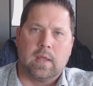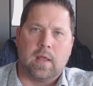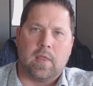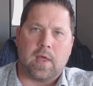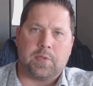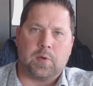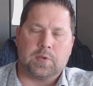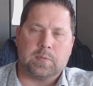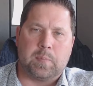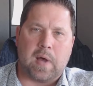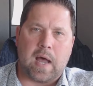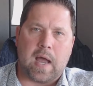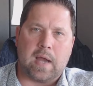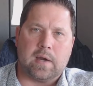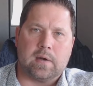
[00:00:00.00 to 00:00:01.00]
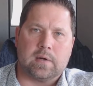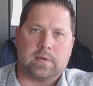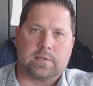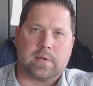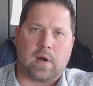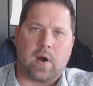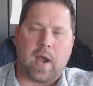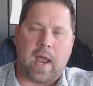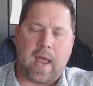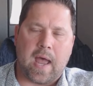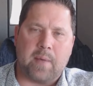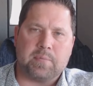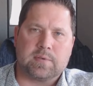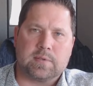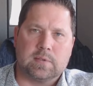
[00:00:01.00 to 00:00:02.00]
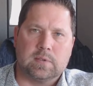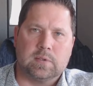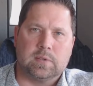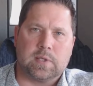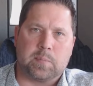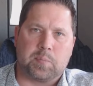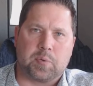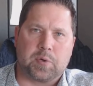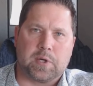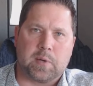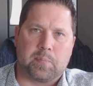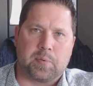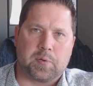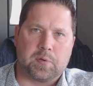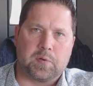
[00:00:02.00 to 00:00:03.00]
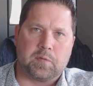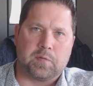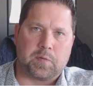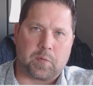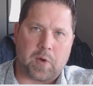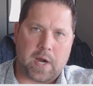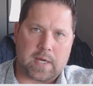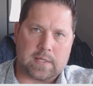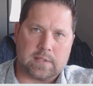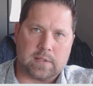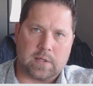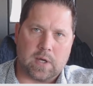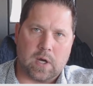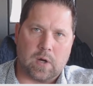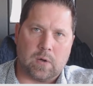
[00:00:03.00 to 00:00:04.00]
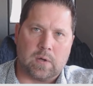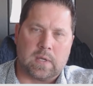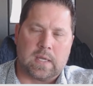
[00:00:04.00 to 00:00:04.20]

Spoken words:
that those buyers are absolutely pre-approved, ready to go.